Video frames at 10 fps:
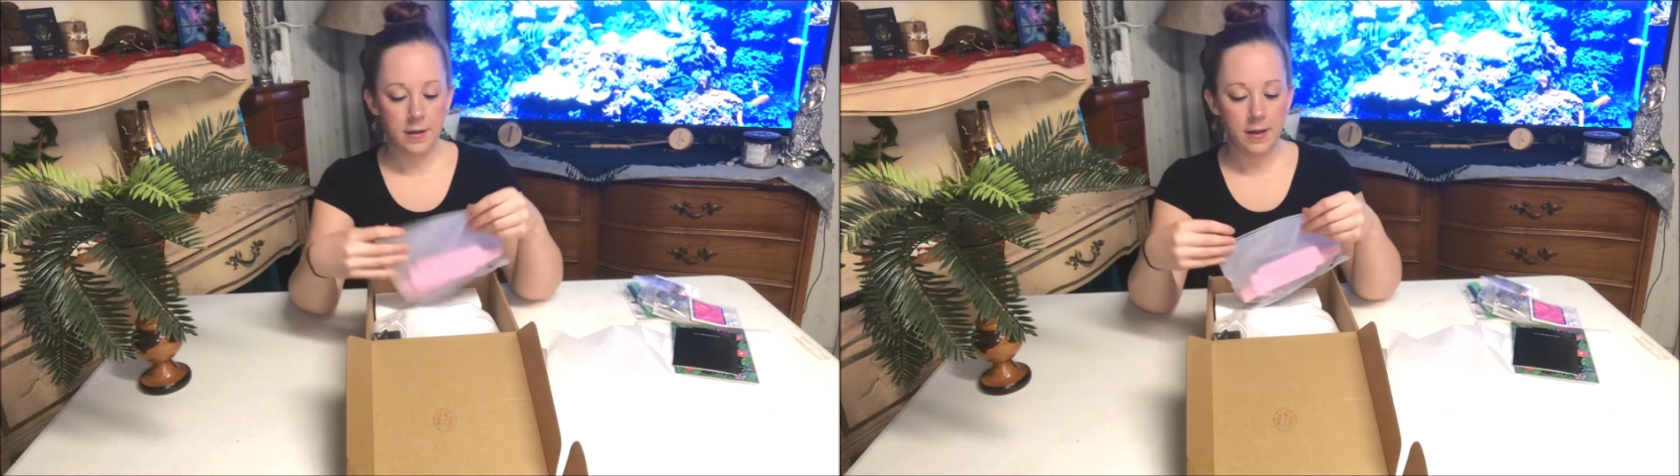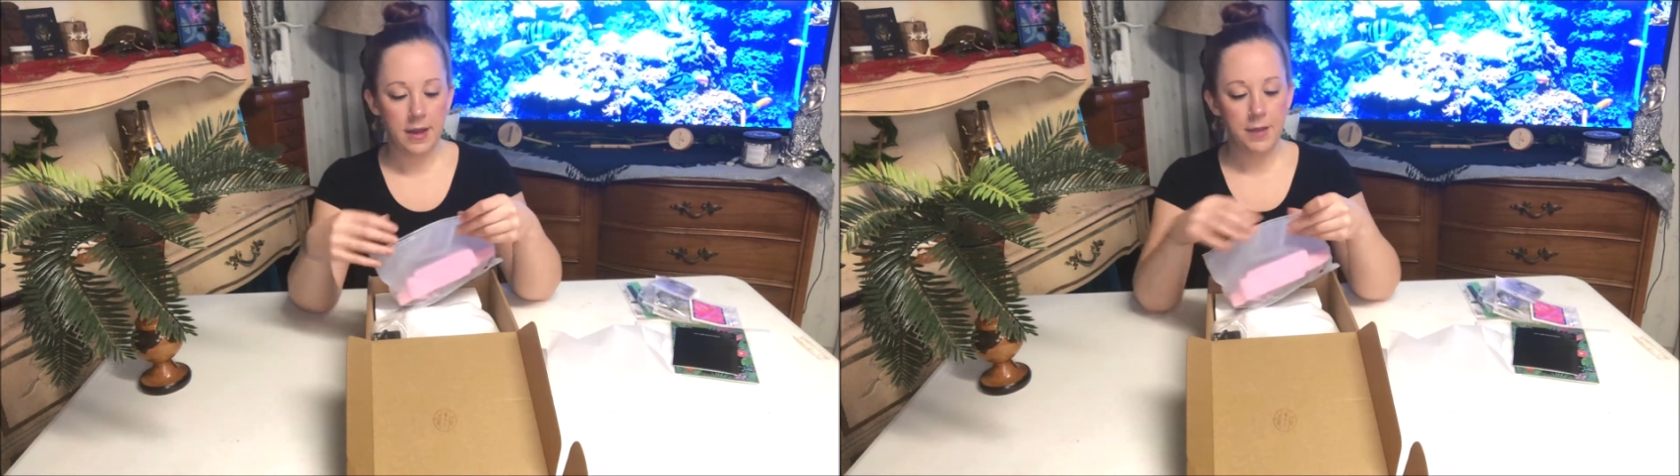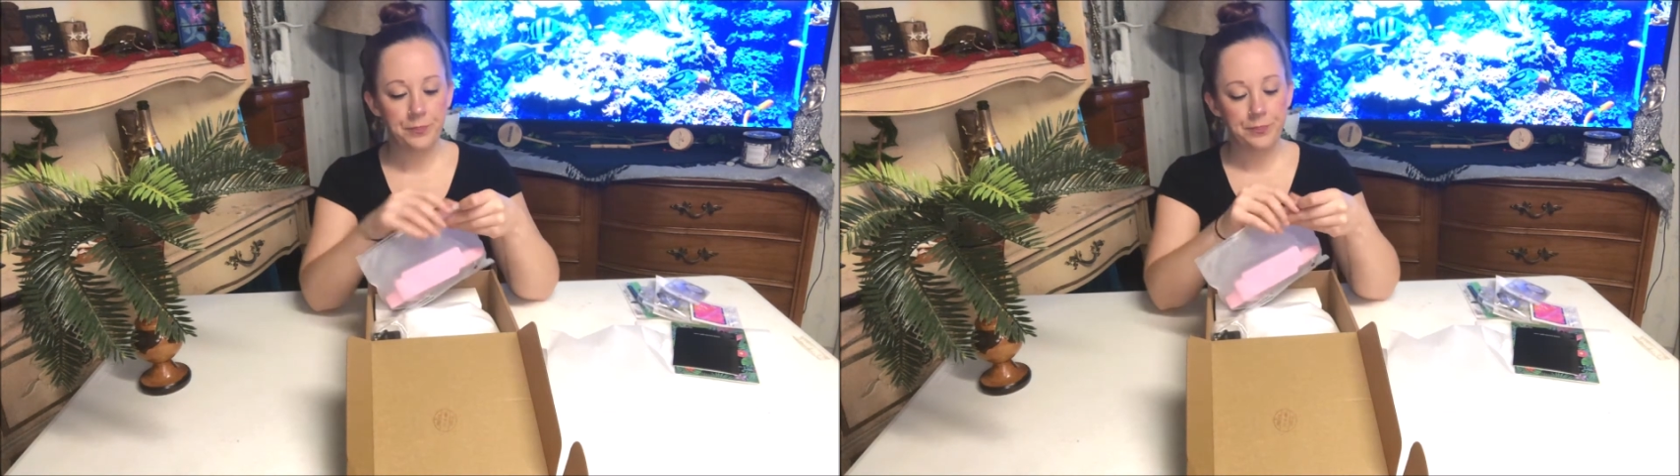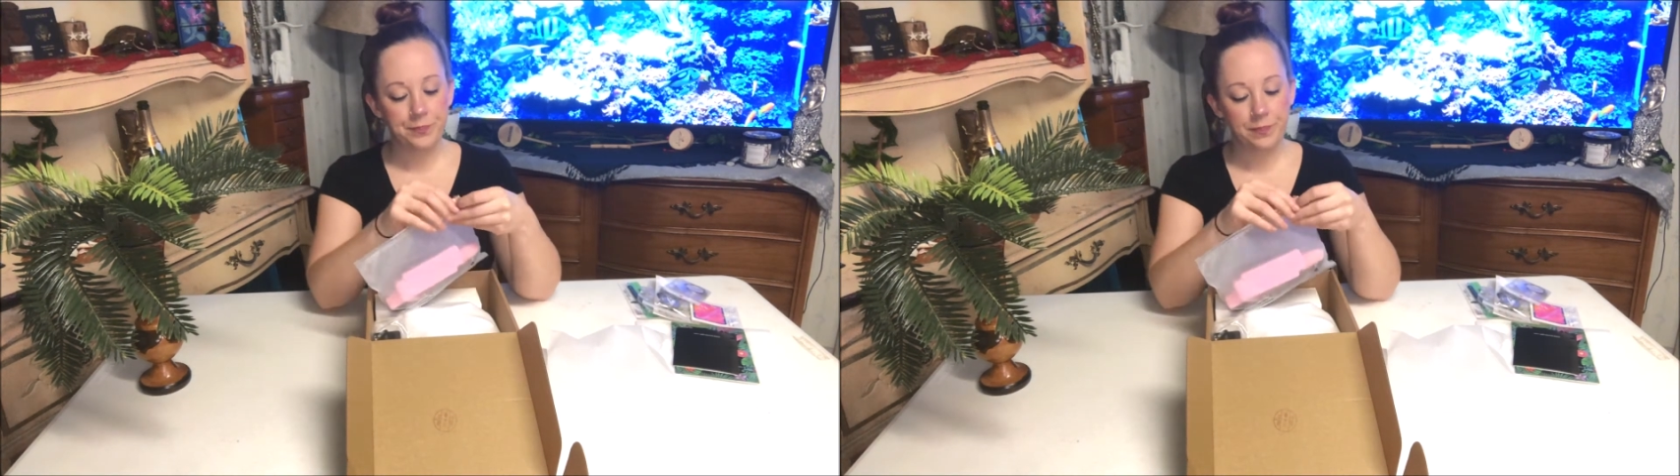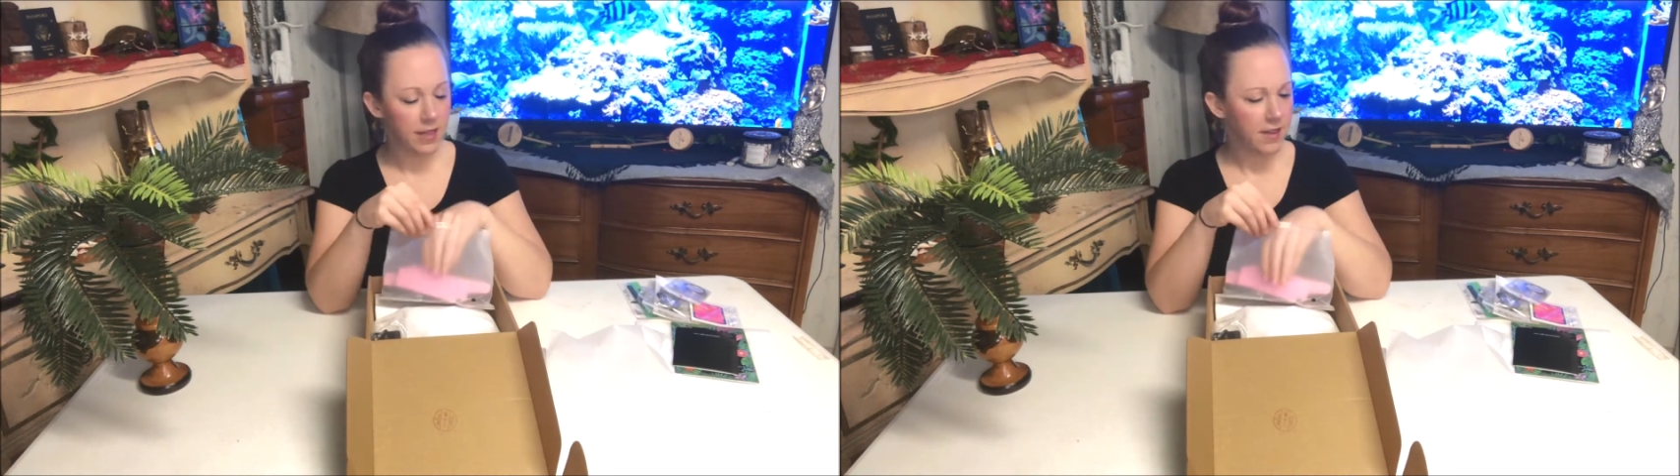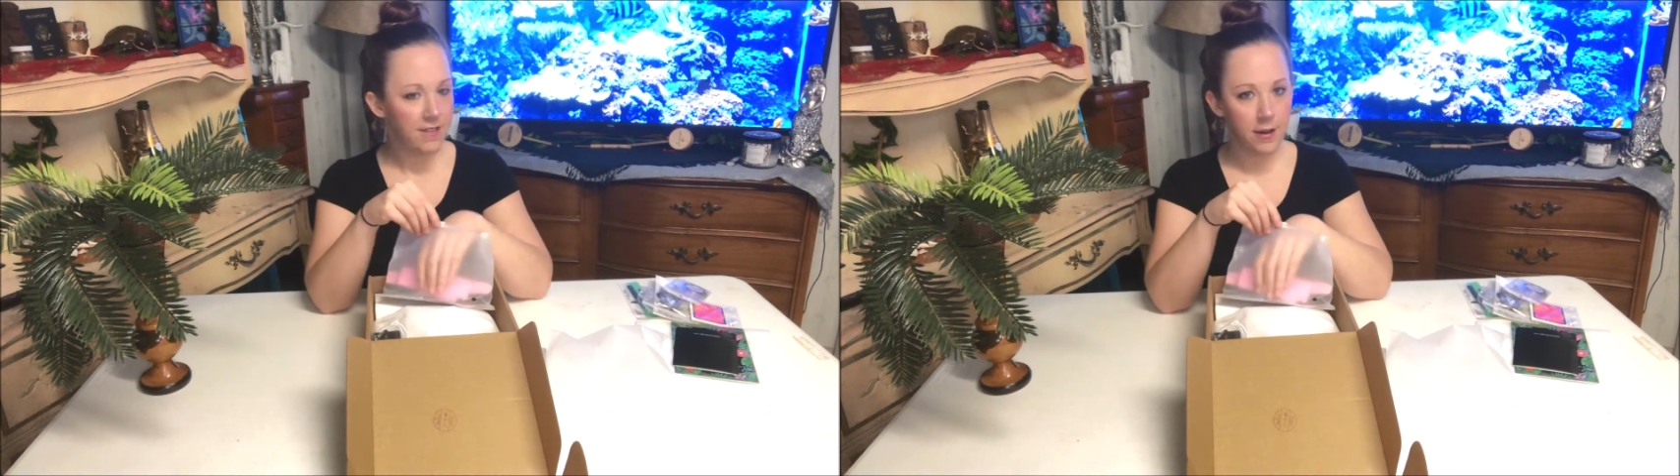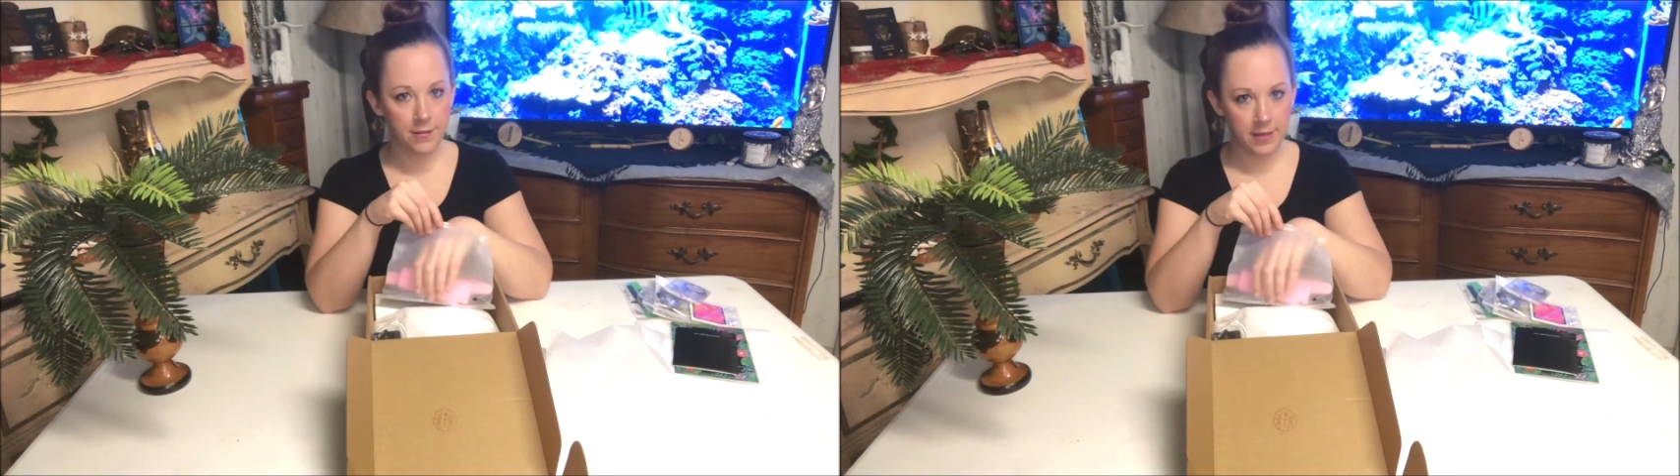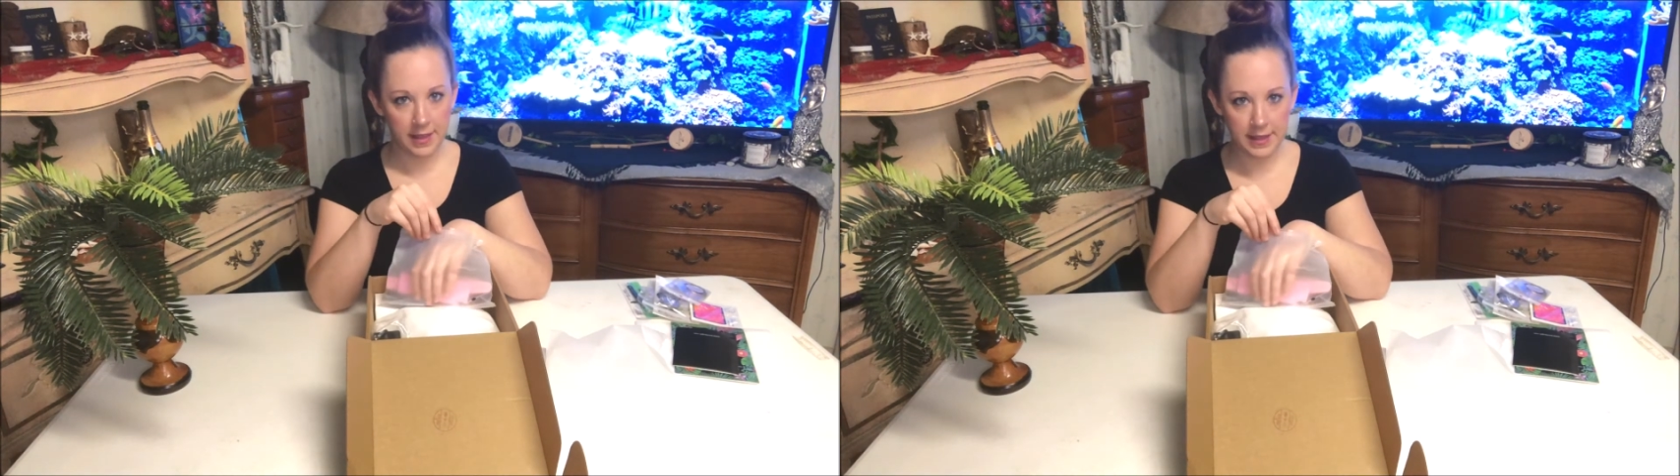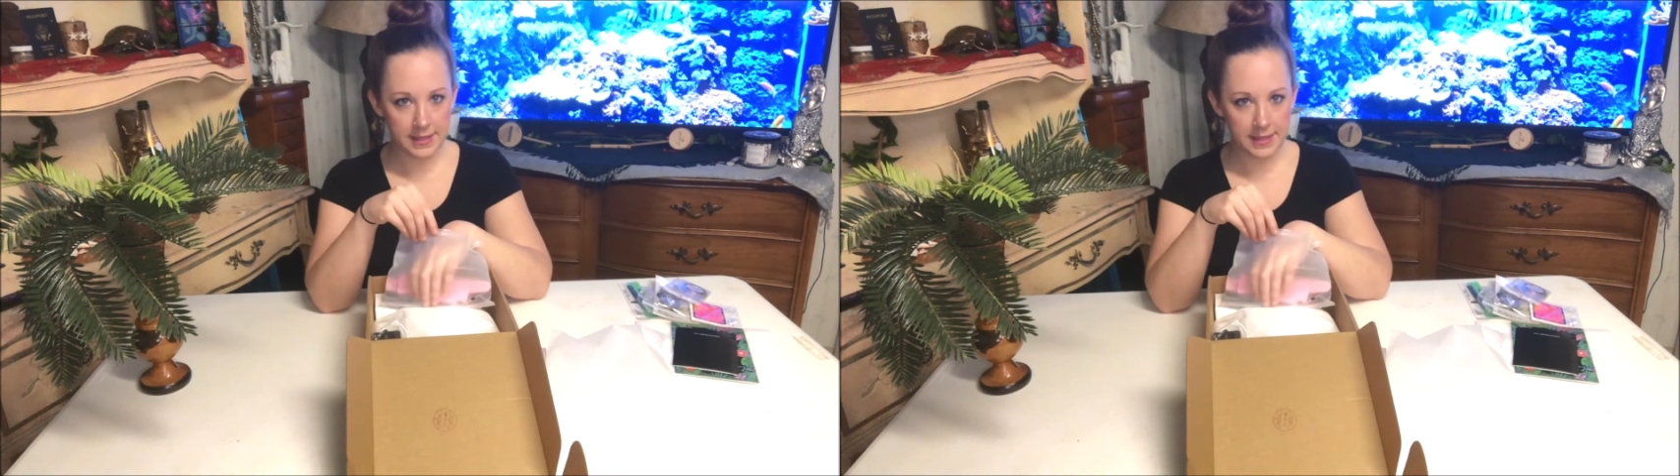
Alright. I love how everything